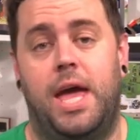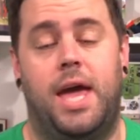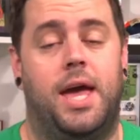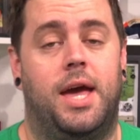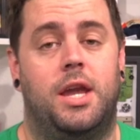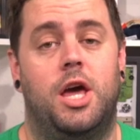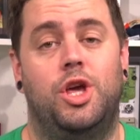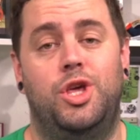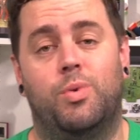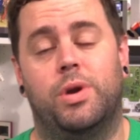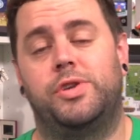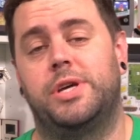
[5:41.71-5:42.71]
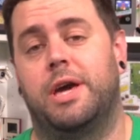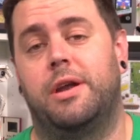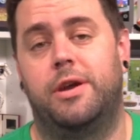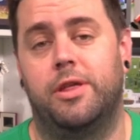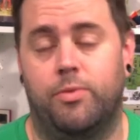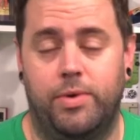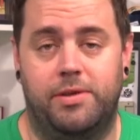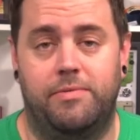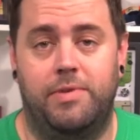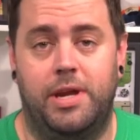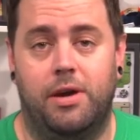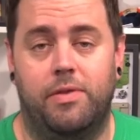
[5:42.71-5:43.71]
and you want to check out another
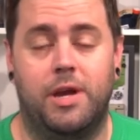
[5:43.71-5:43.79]
recent video,